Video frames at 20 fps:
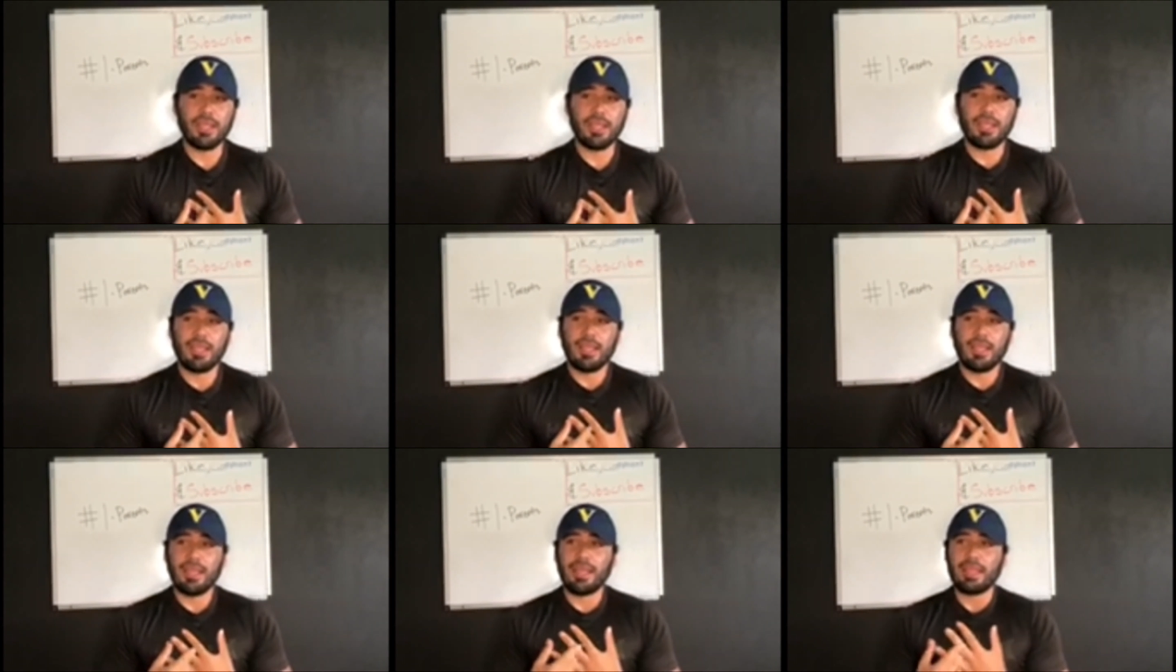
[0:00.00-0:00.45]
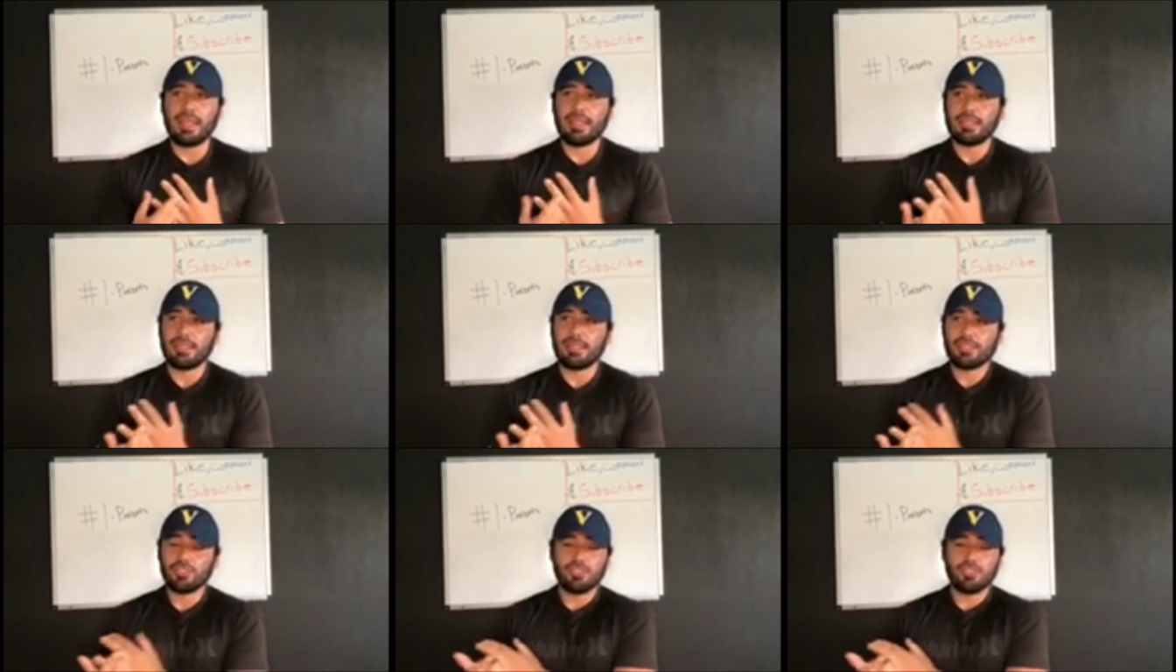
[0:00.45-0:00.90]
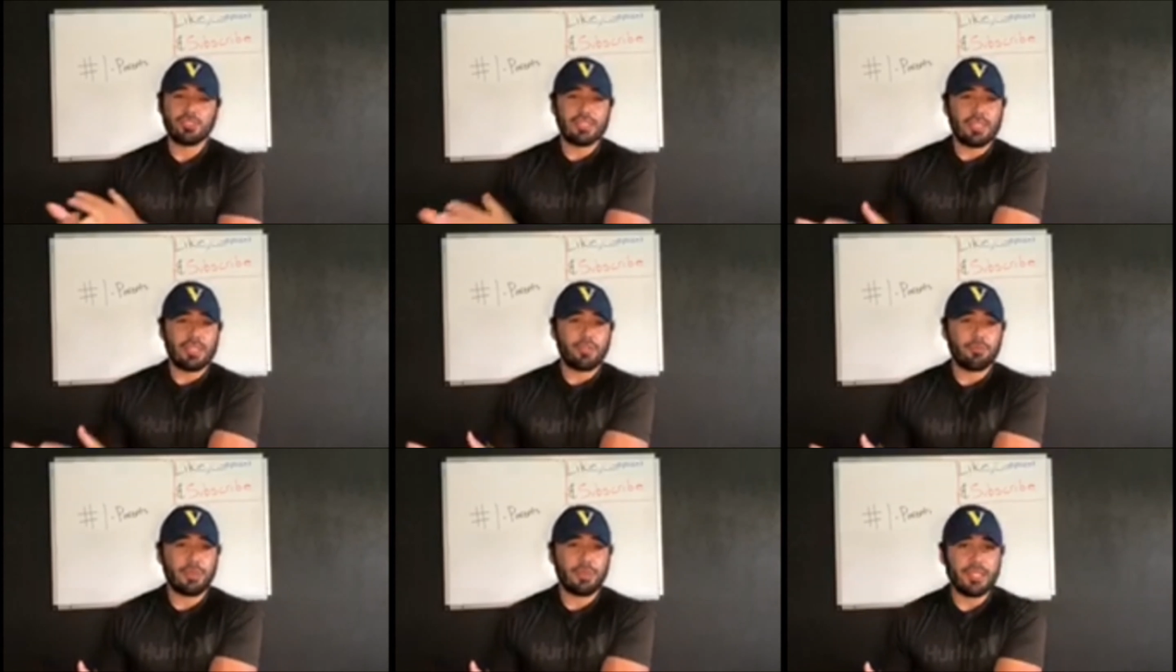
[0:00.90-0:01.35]
And let's just say
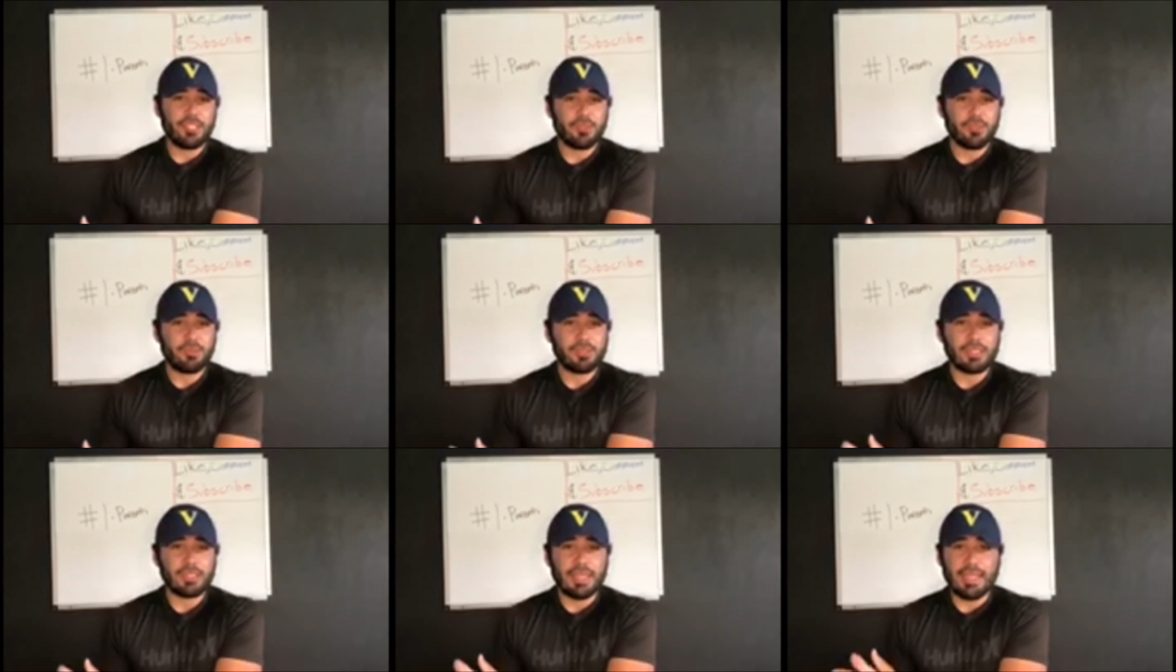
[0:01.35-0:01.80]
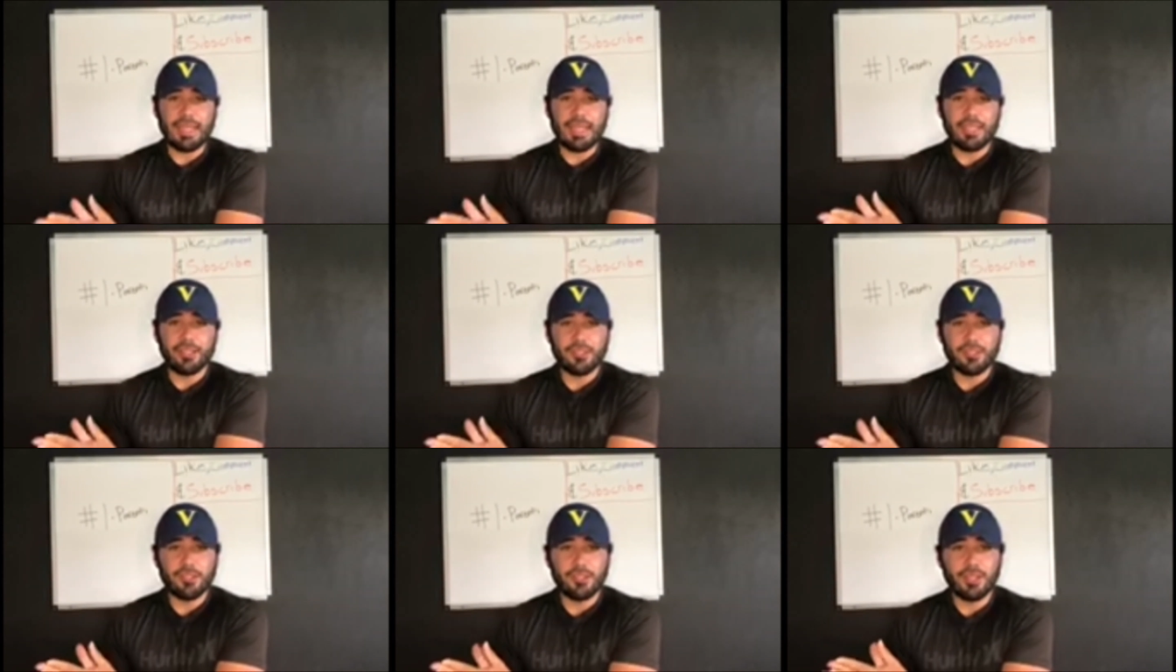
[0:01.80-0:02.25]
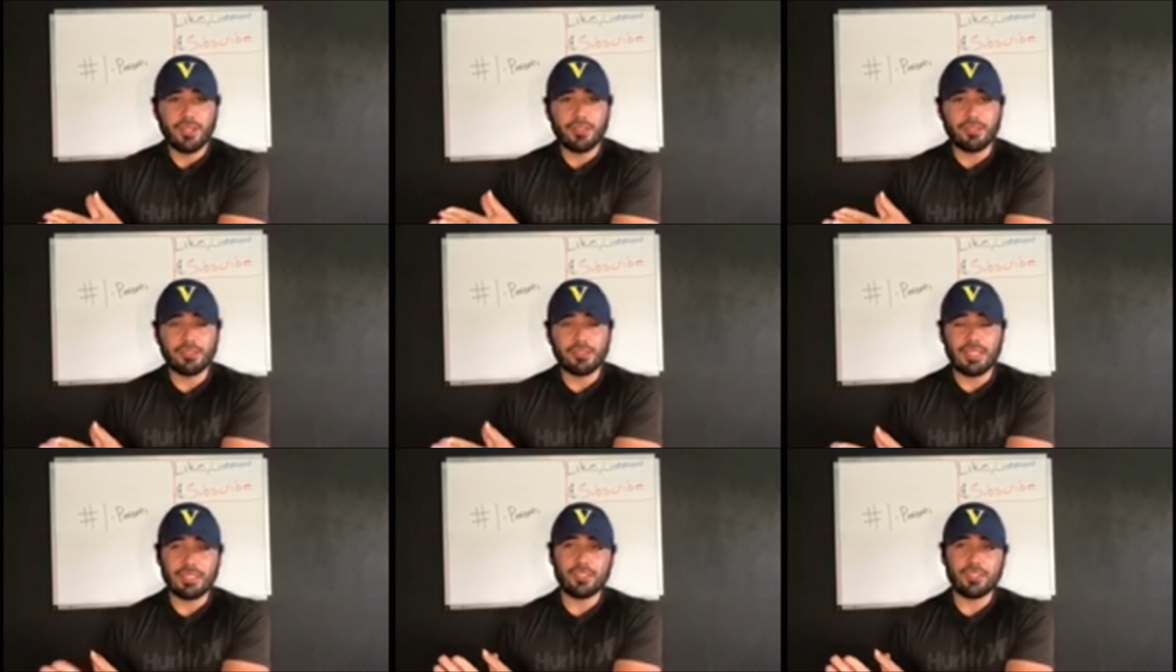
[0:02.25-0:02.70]
her paycheck was
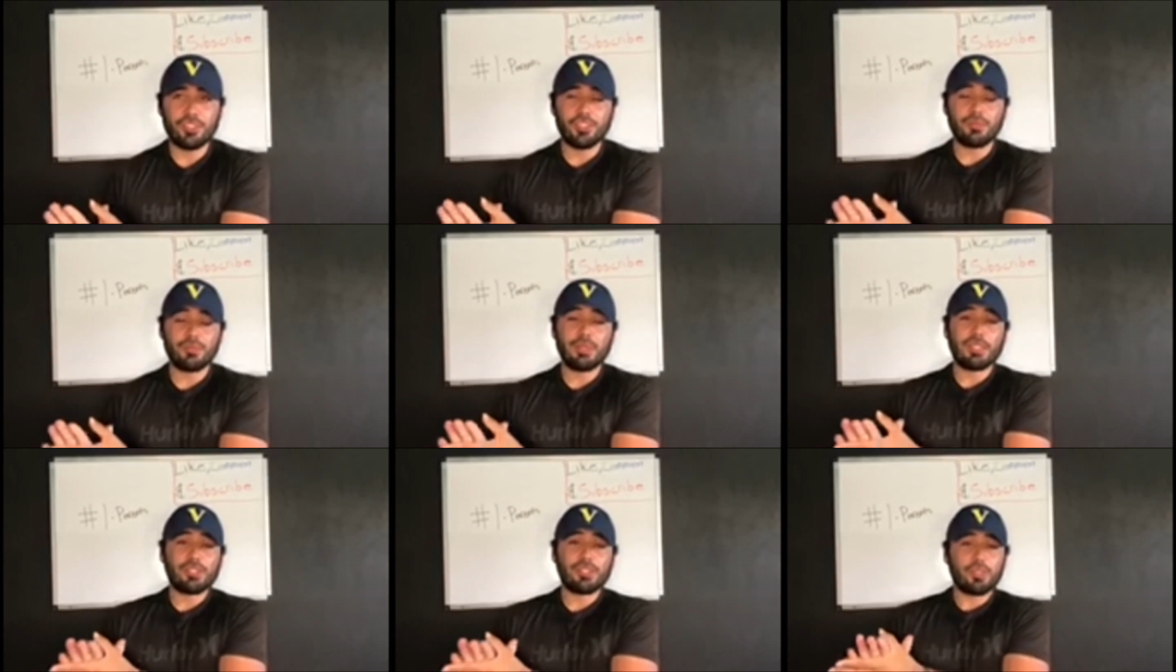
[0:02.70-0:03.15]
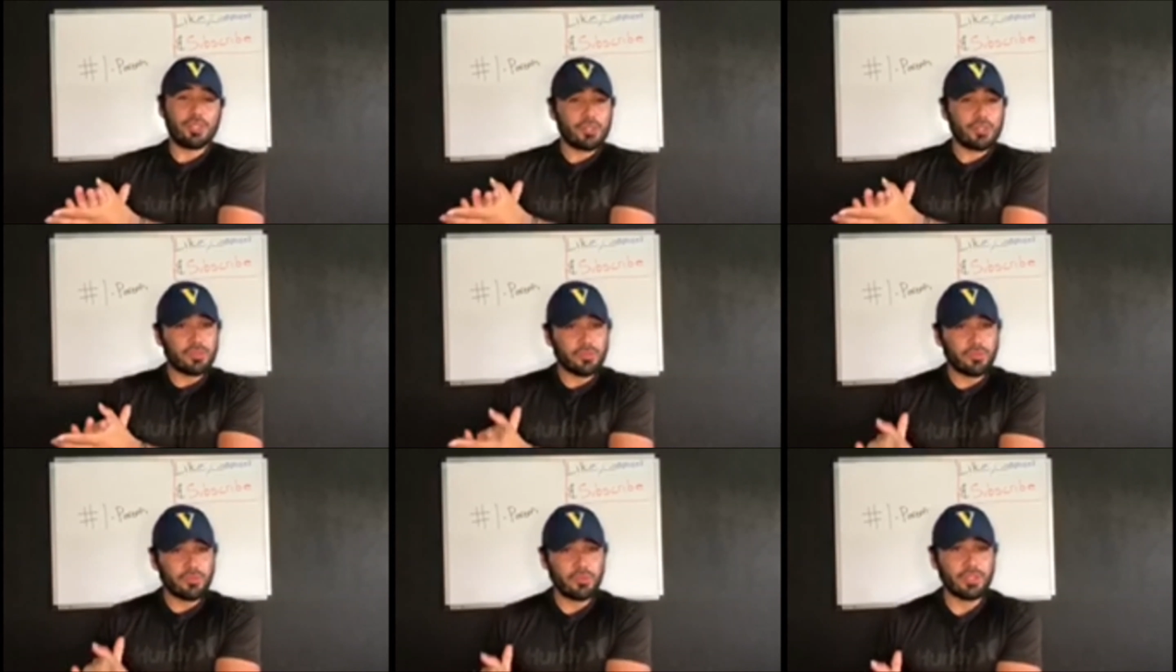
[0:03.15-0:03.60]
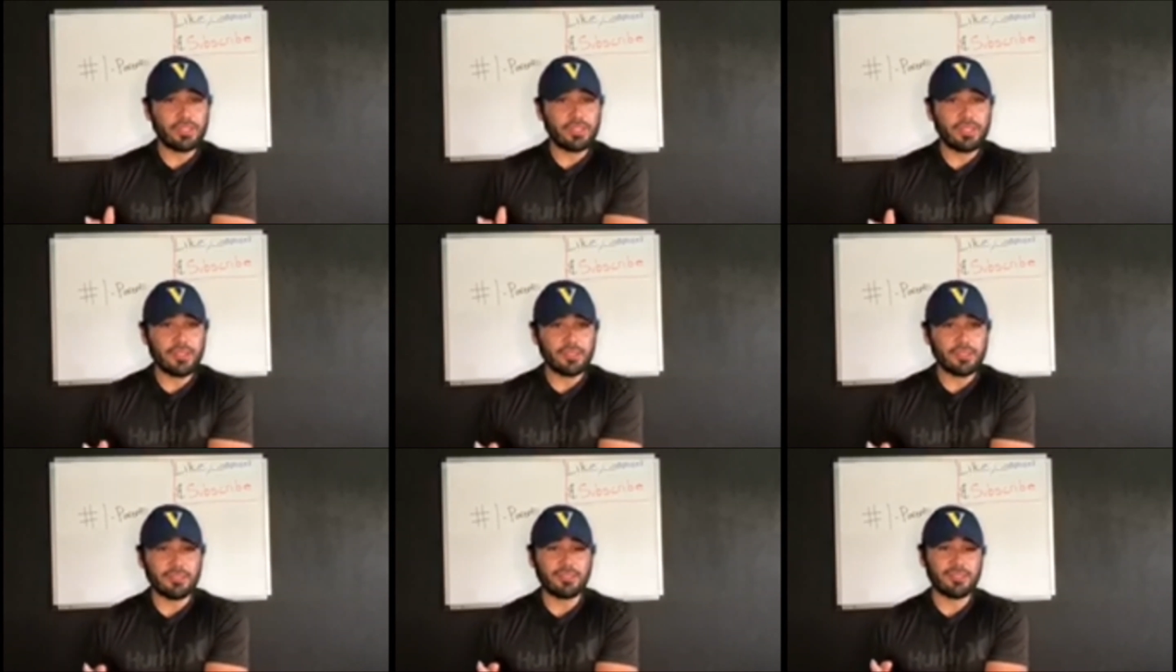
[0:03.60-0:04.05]
$800. She spent
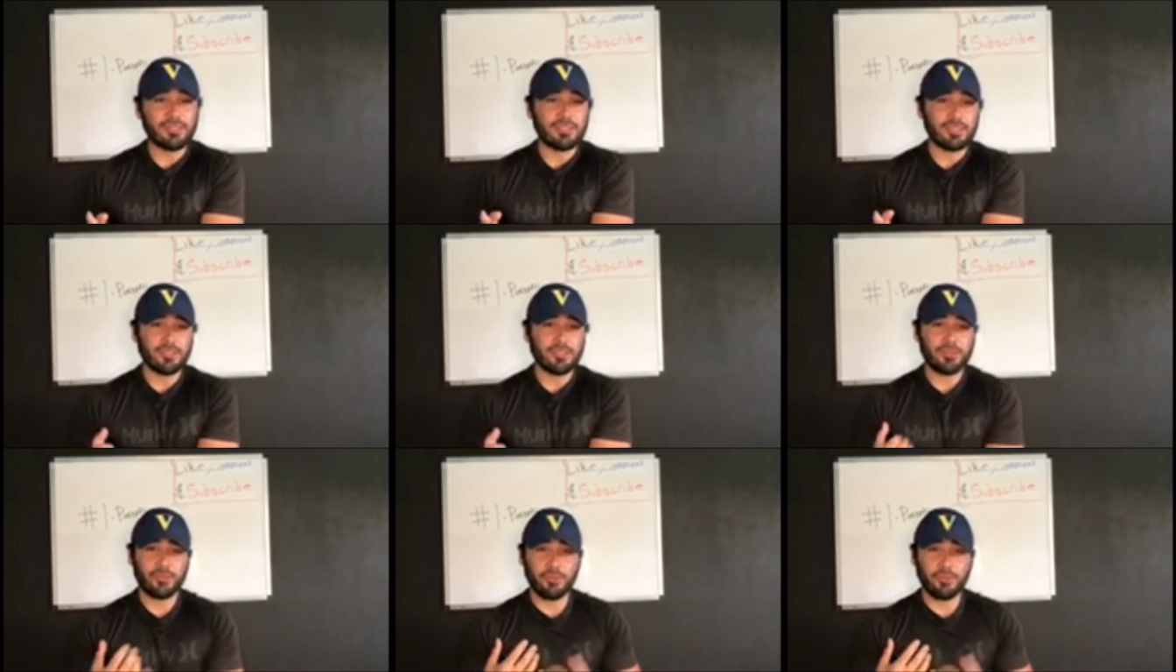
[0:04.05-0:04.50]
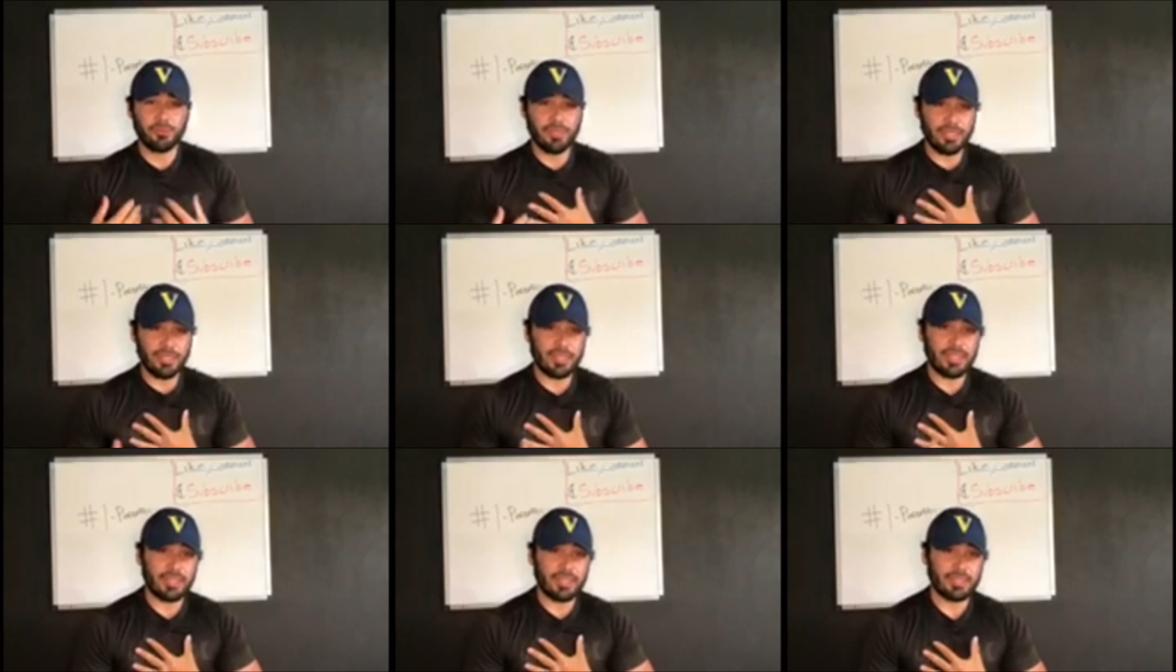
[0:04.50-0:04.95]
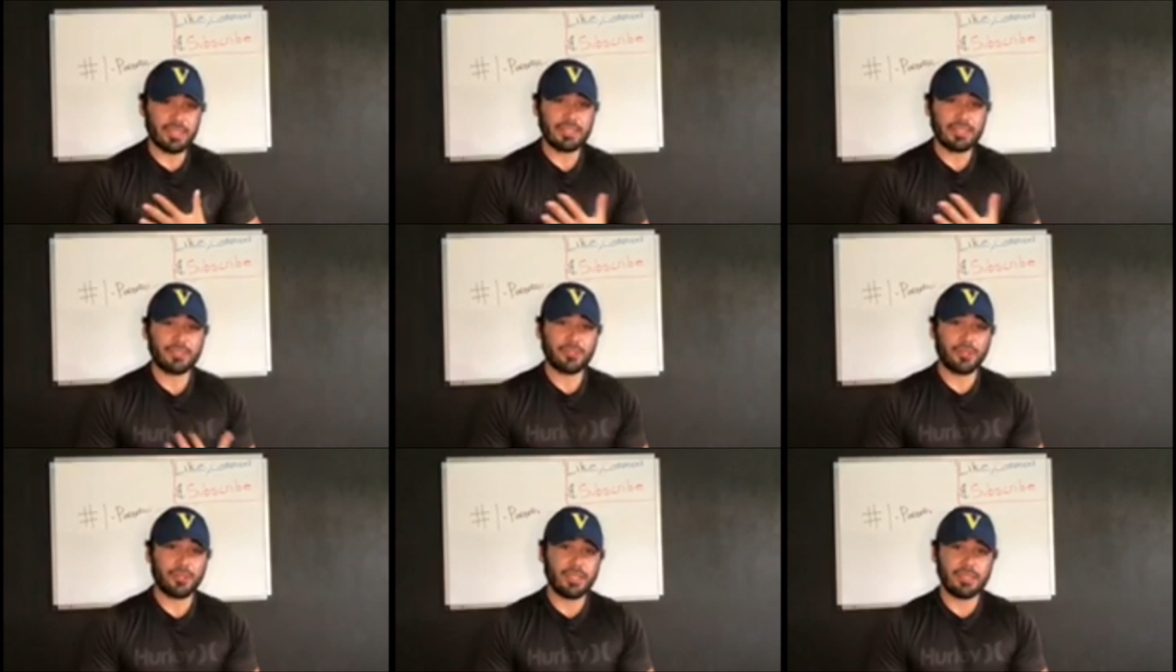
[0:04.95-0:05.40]
$240 for me. That's
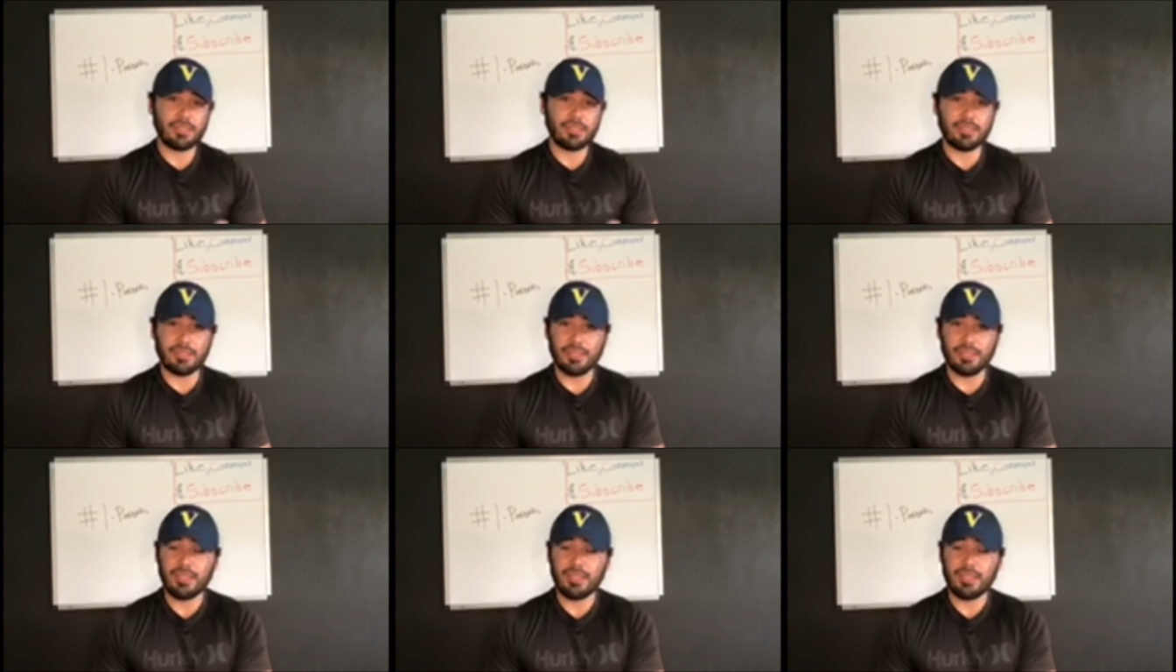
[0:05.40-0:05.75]
crazy.